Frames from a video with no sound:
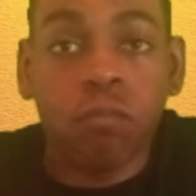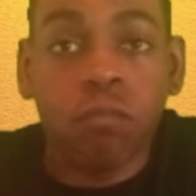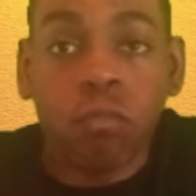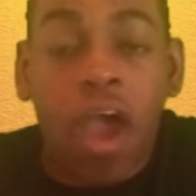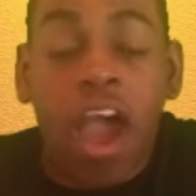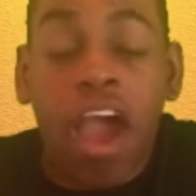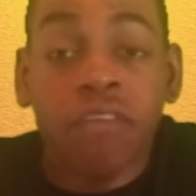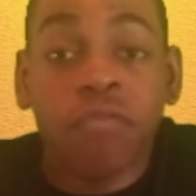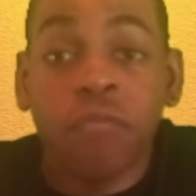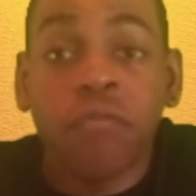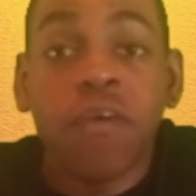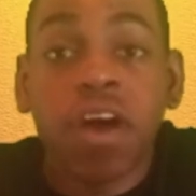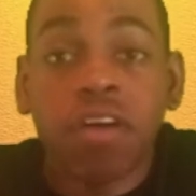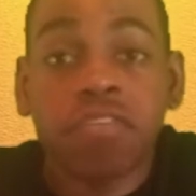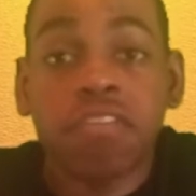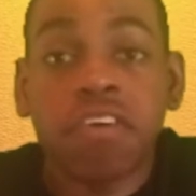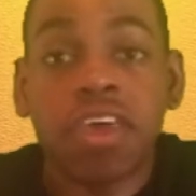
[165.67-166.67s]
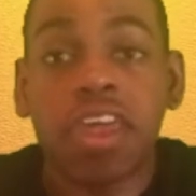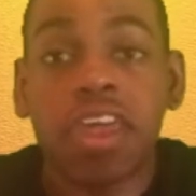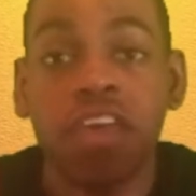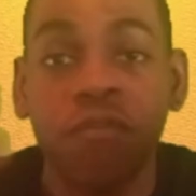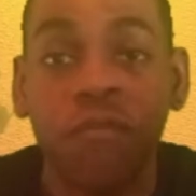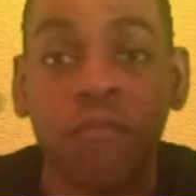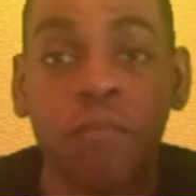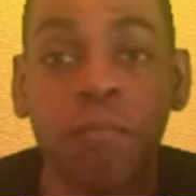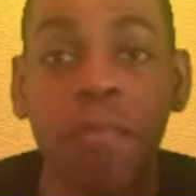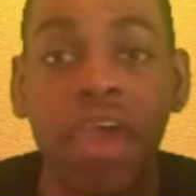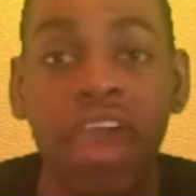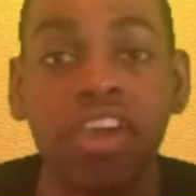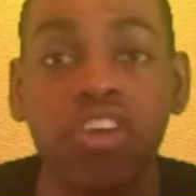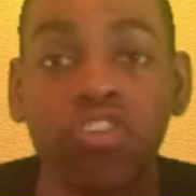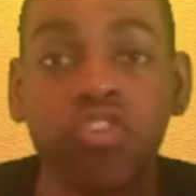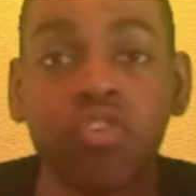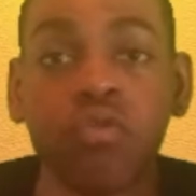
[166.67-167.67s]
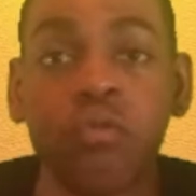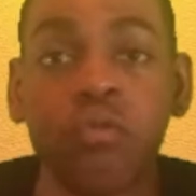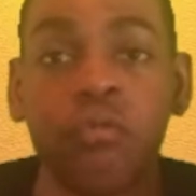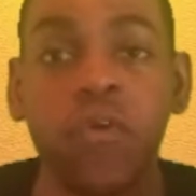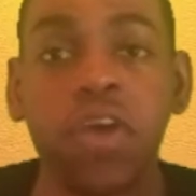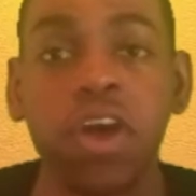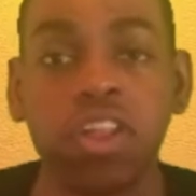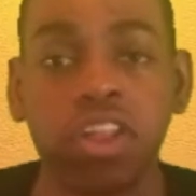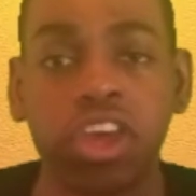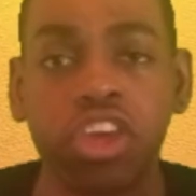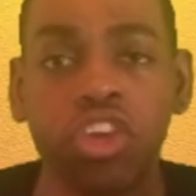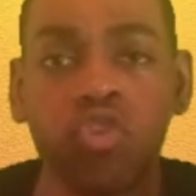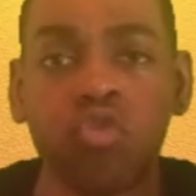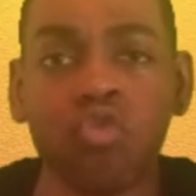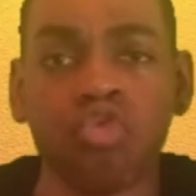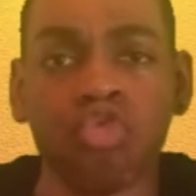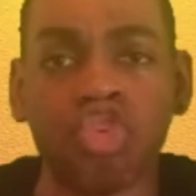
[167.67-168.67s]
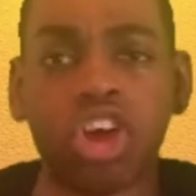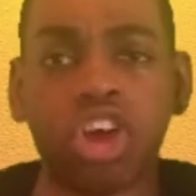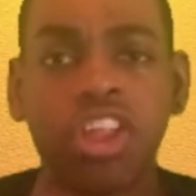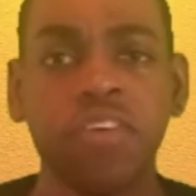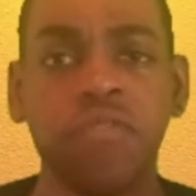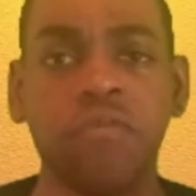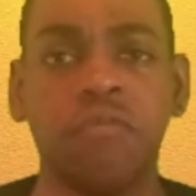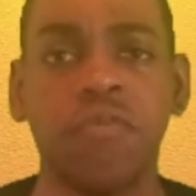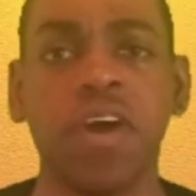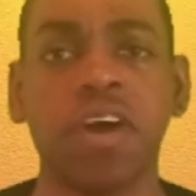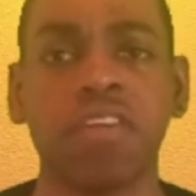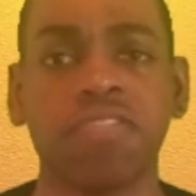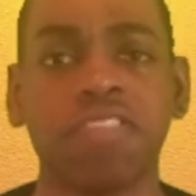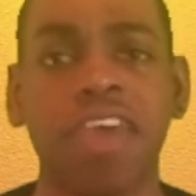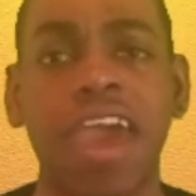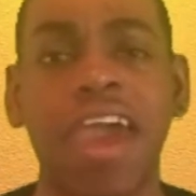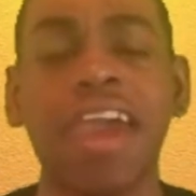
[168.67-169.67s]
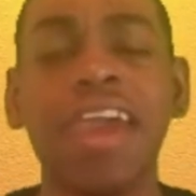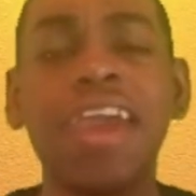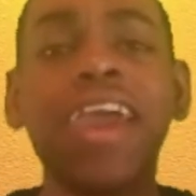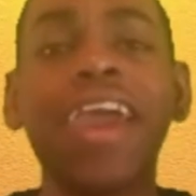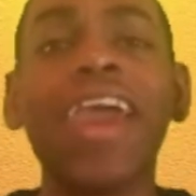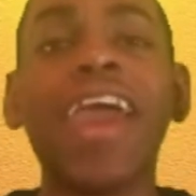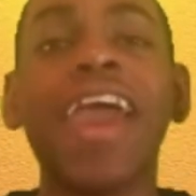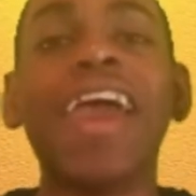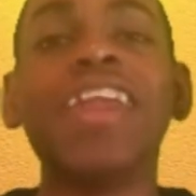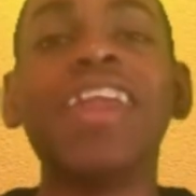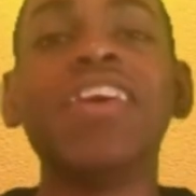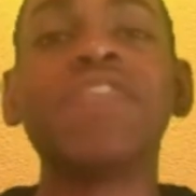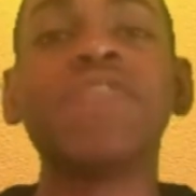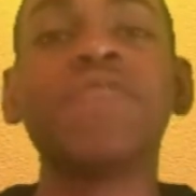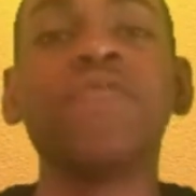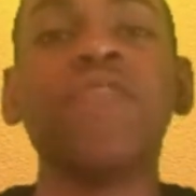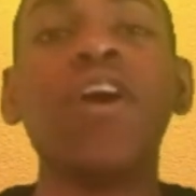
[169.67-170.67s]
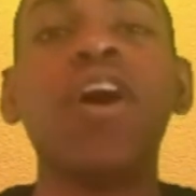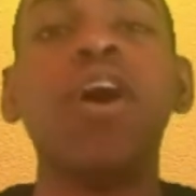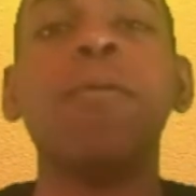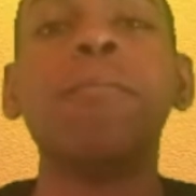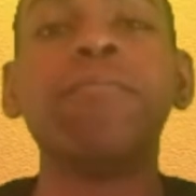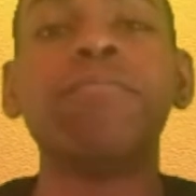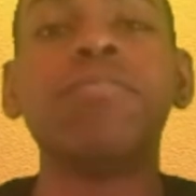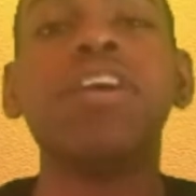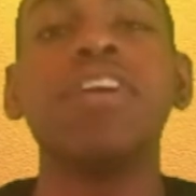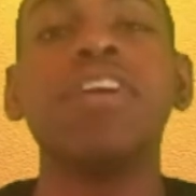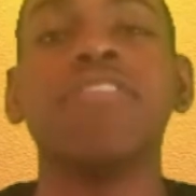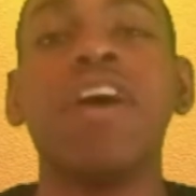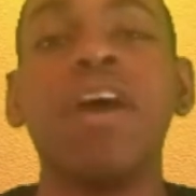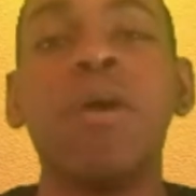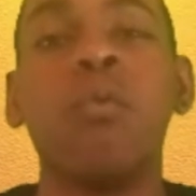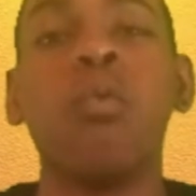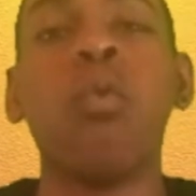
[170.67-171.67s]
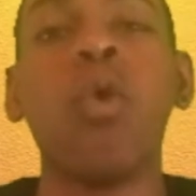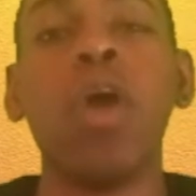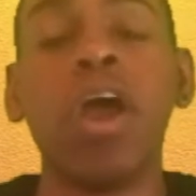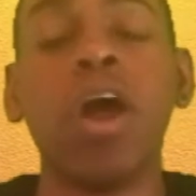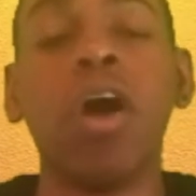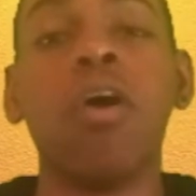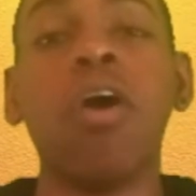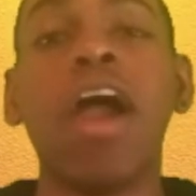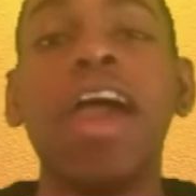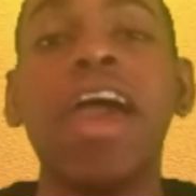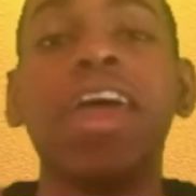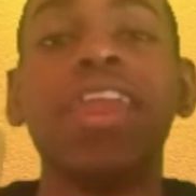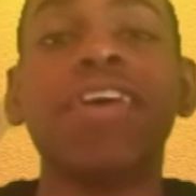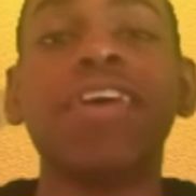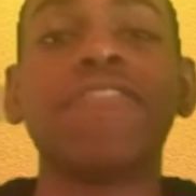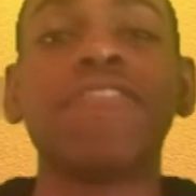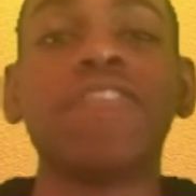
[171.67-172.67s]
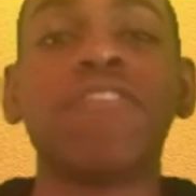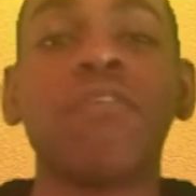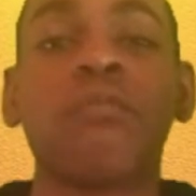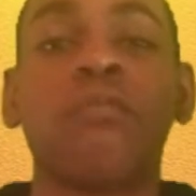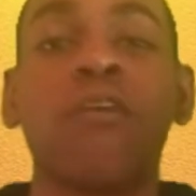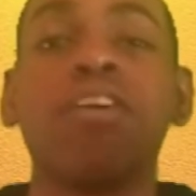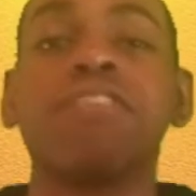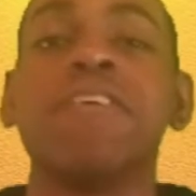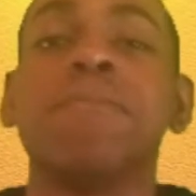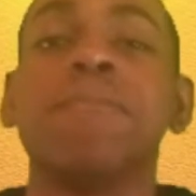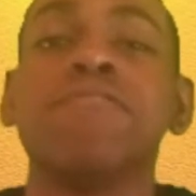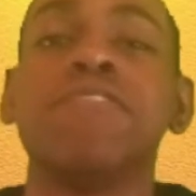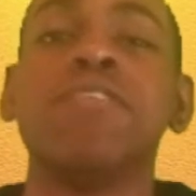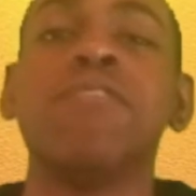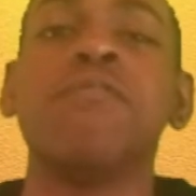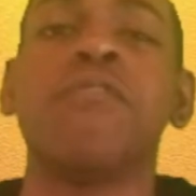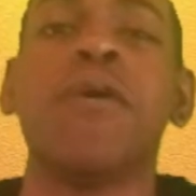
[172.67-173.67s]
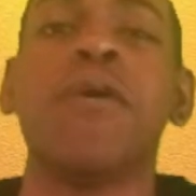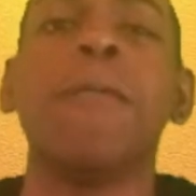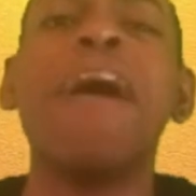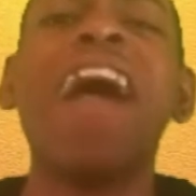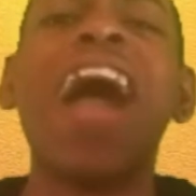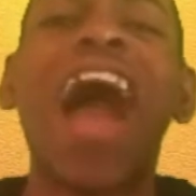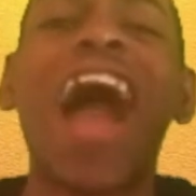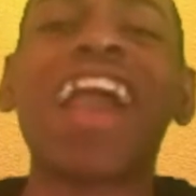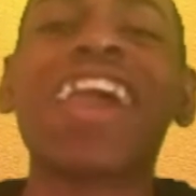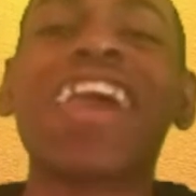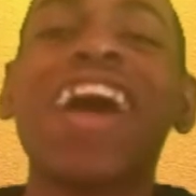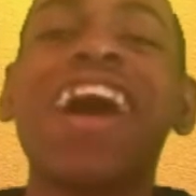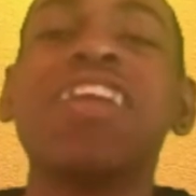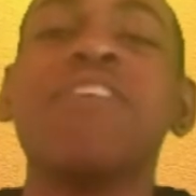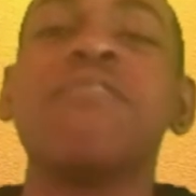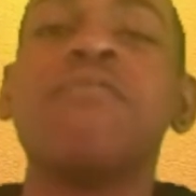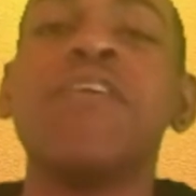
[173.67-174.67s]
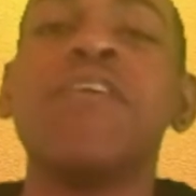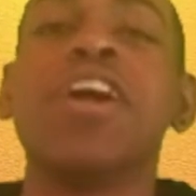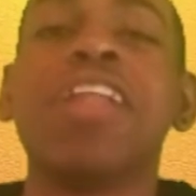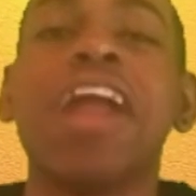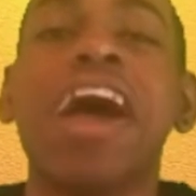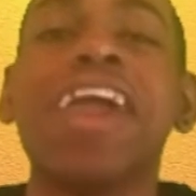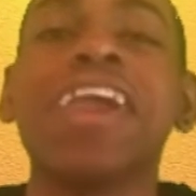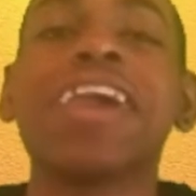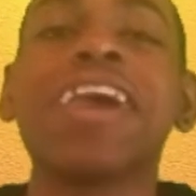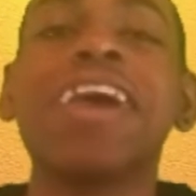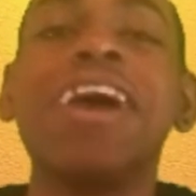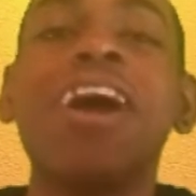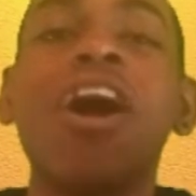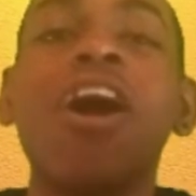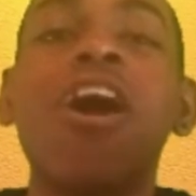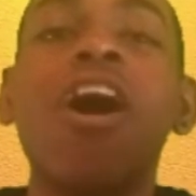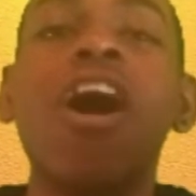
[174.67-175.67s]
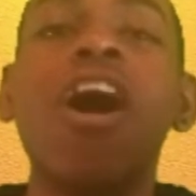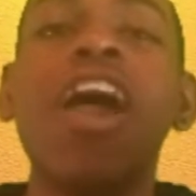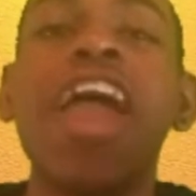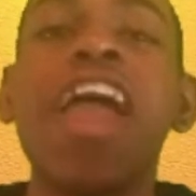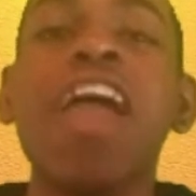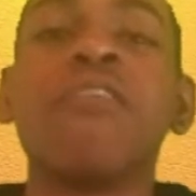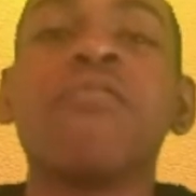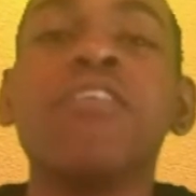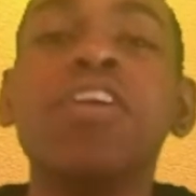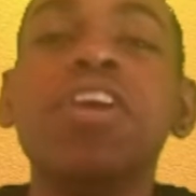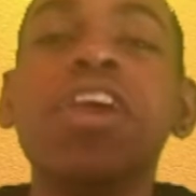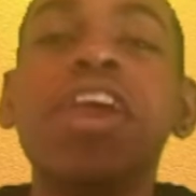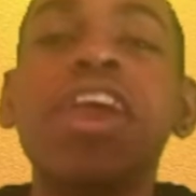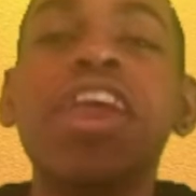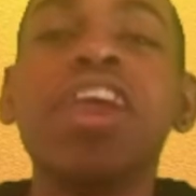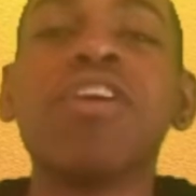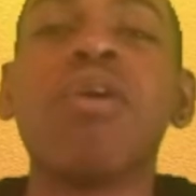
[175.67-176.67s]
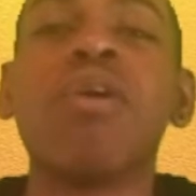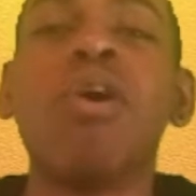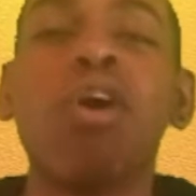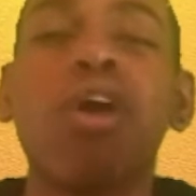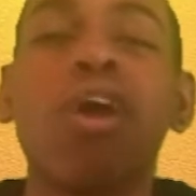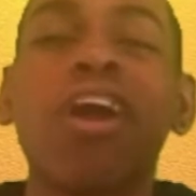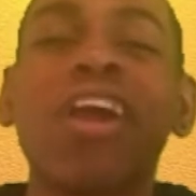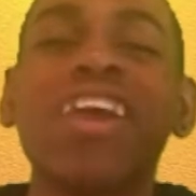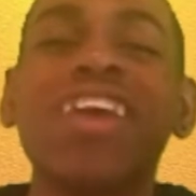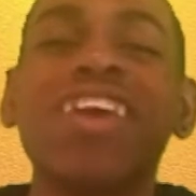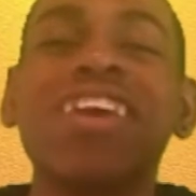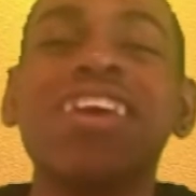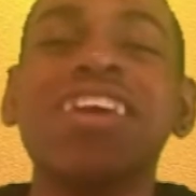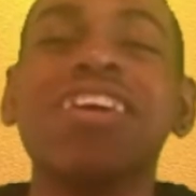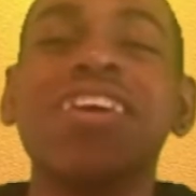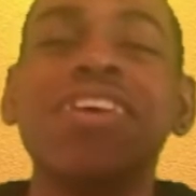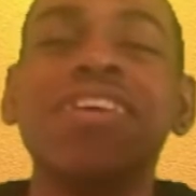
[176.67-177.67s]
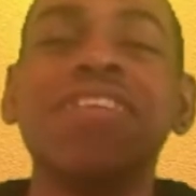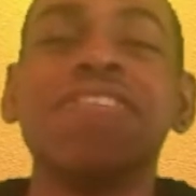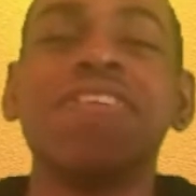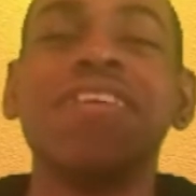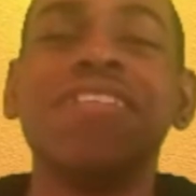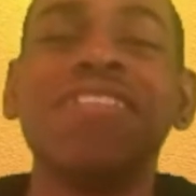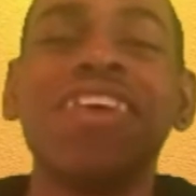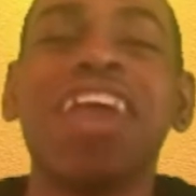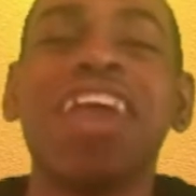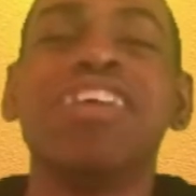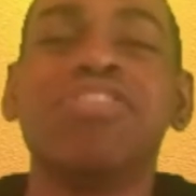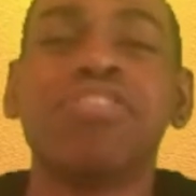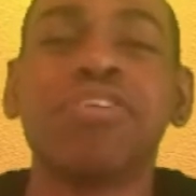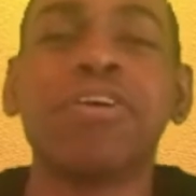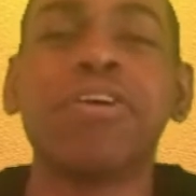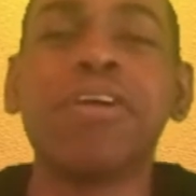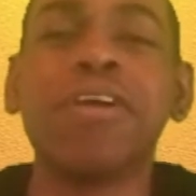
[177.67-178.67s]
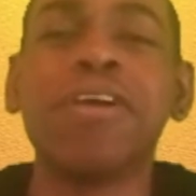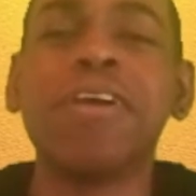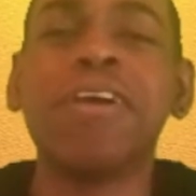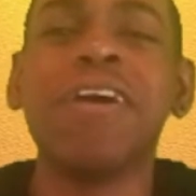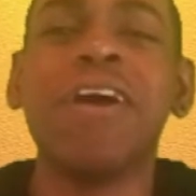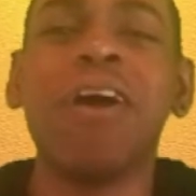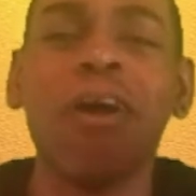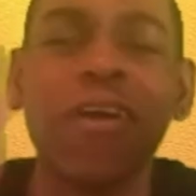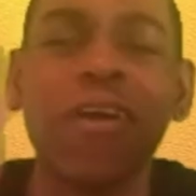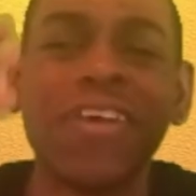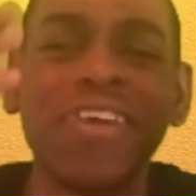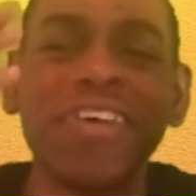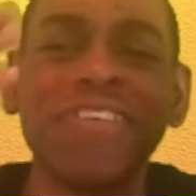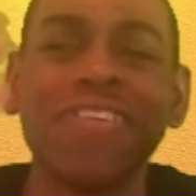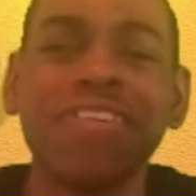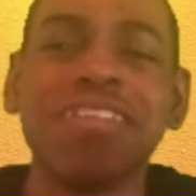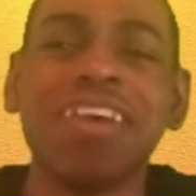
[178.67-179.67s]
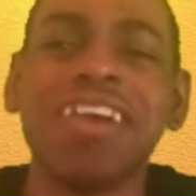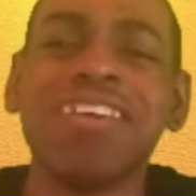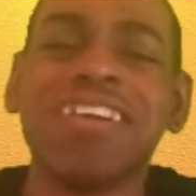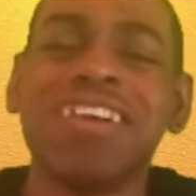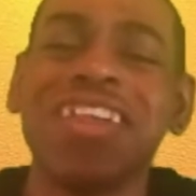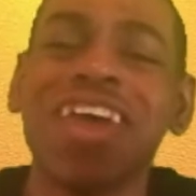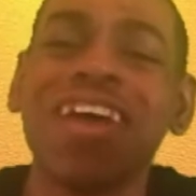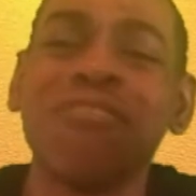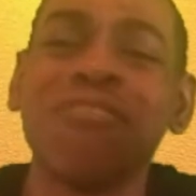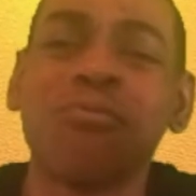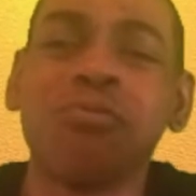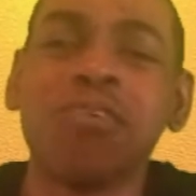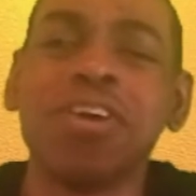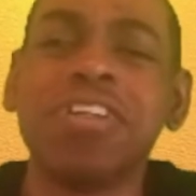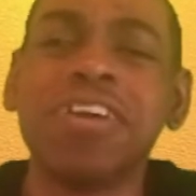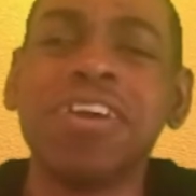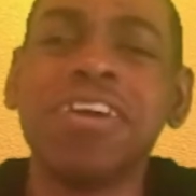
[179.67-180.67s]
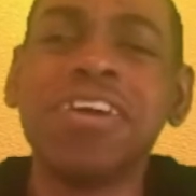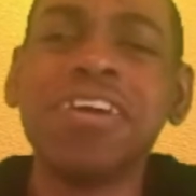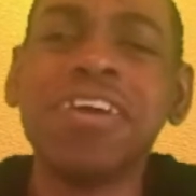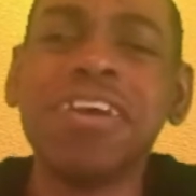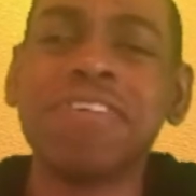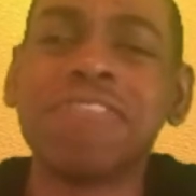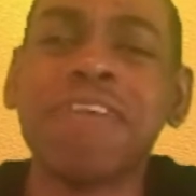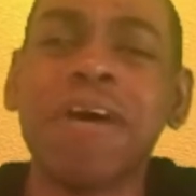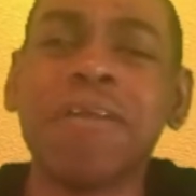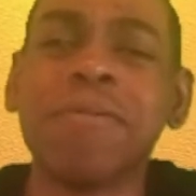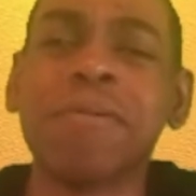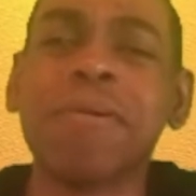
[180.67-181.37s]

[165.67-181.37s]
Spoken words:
I felt it. It makes you feel it. You really felt that, and this film does that well. And this is the first MCU film I kind of felt like every hero arc is in danger, and that really is something